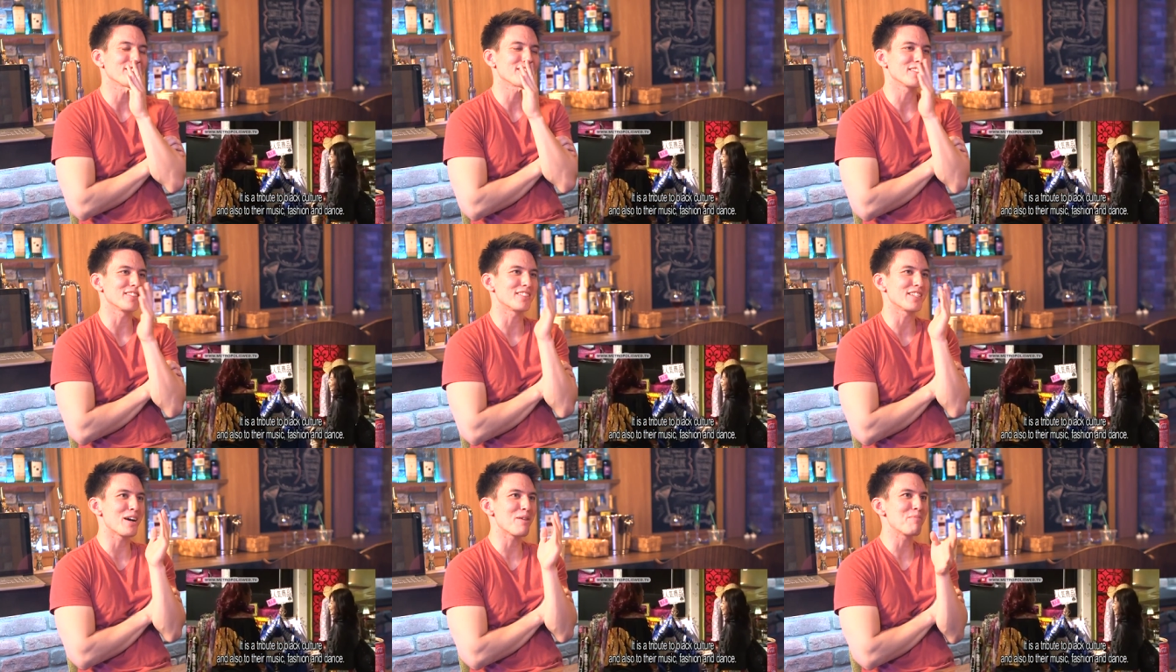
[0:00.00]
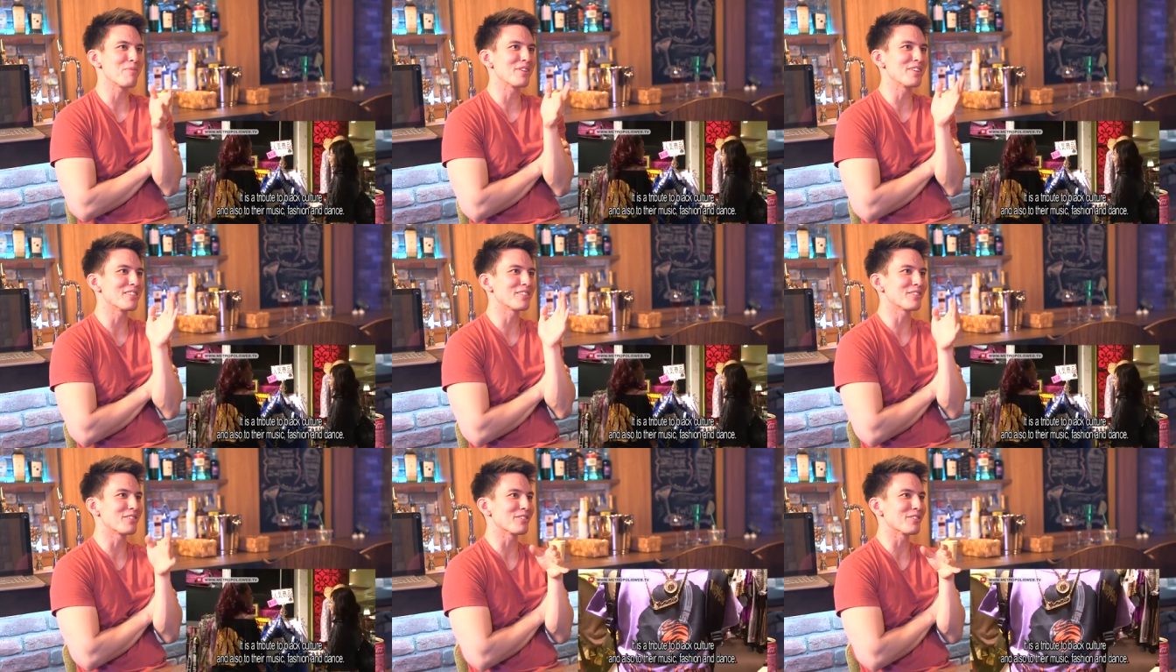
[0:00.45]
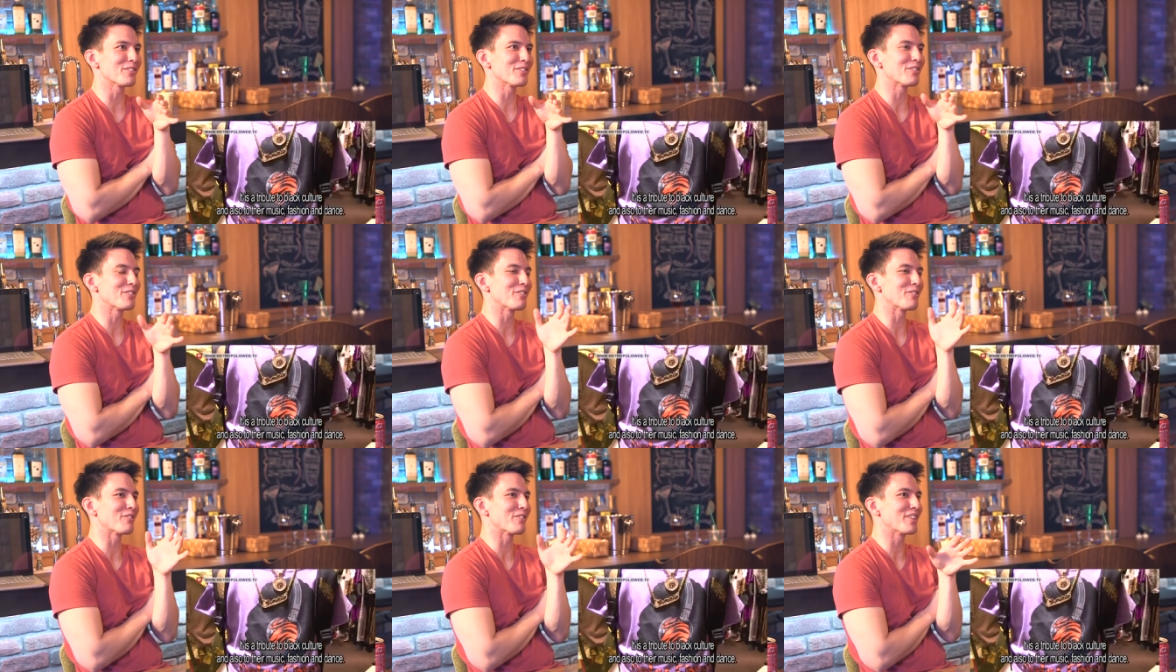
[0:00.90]
a Japanese
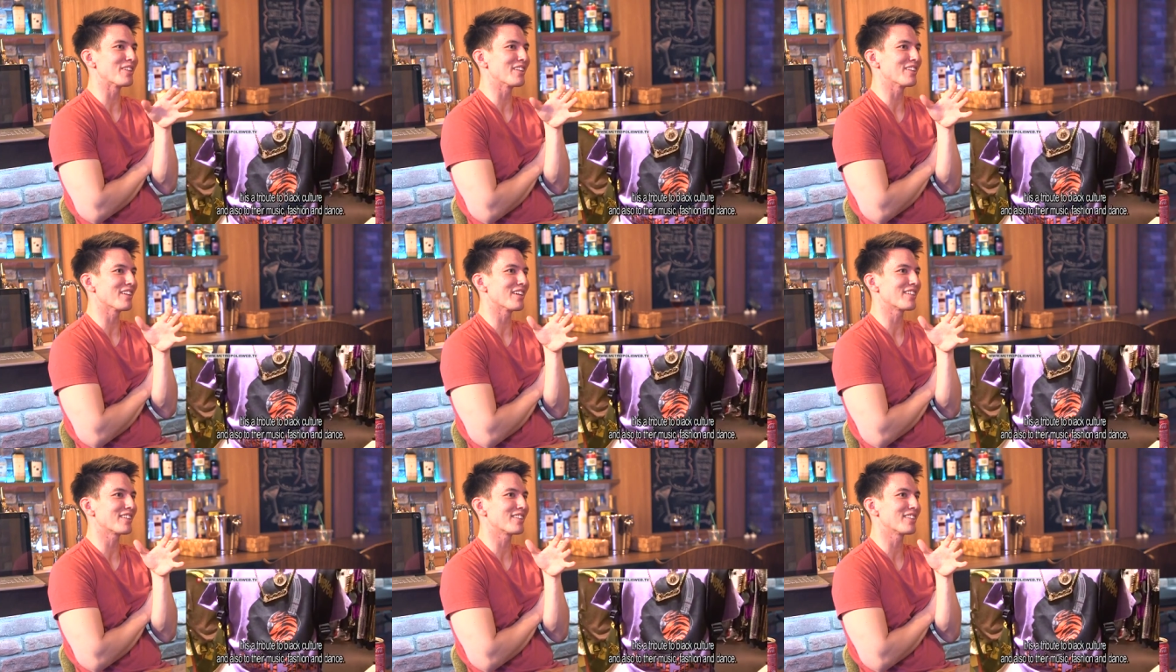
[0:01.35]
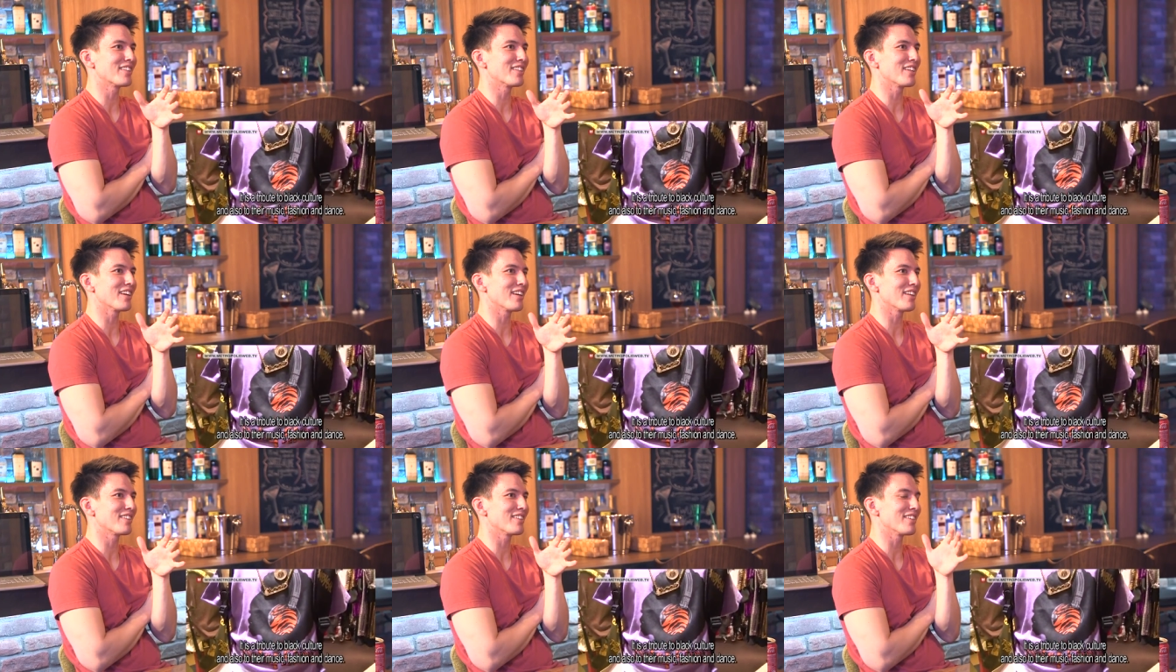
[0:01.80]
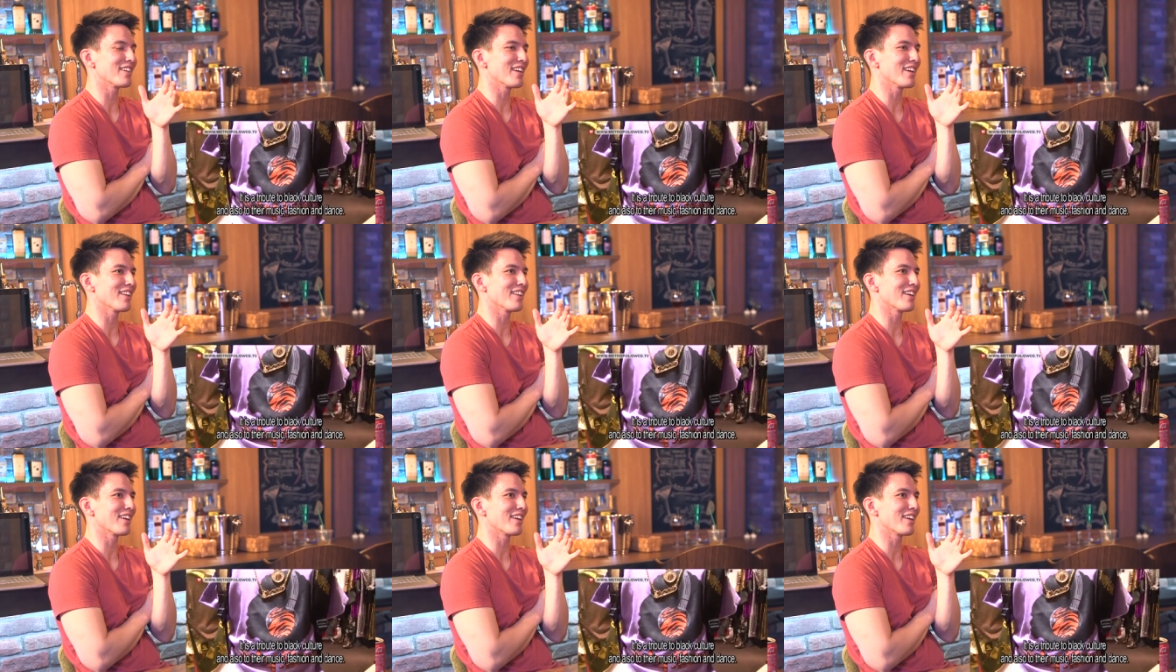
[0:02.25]
girl who really liked to get,